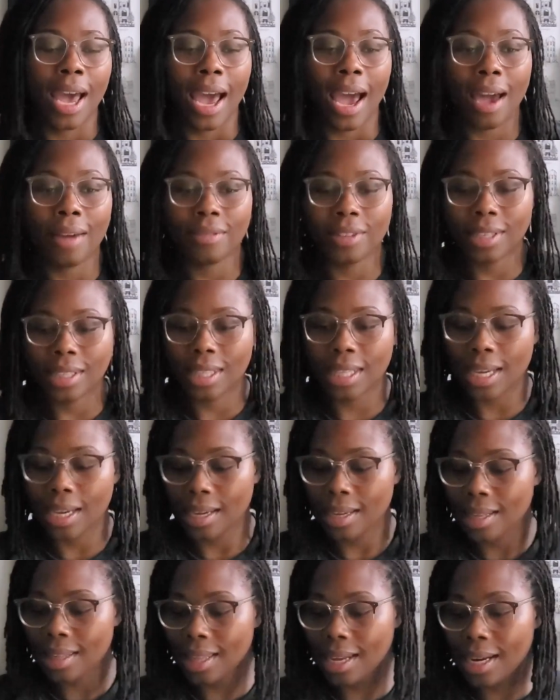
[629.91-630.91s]

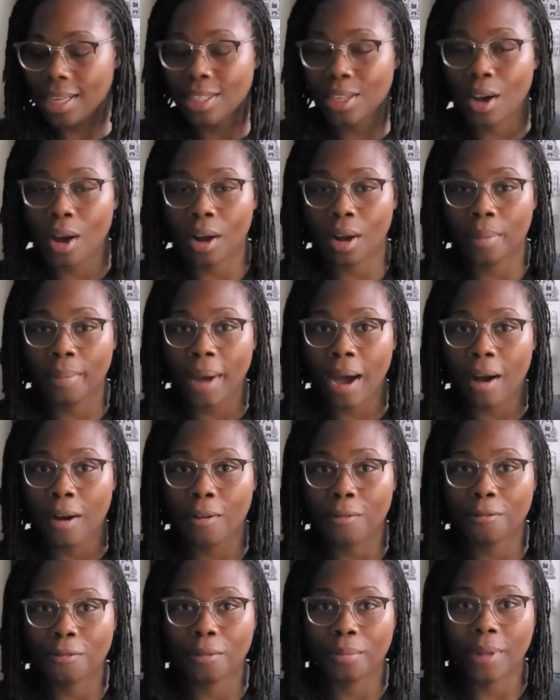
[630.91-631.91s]
Everything that I talk
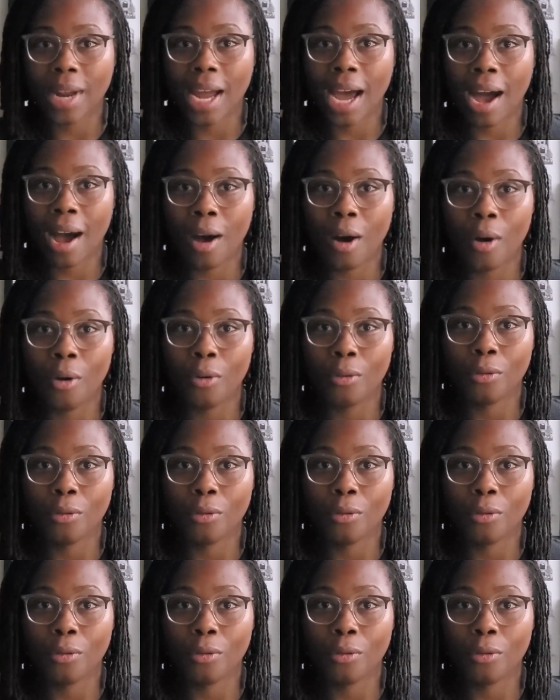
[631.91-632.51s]
about from now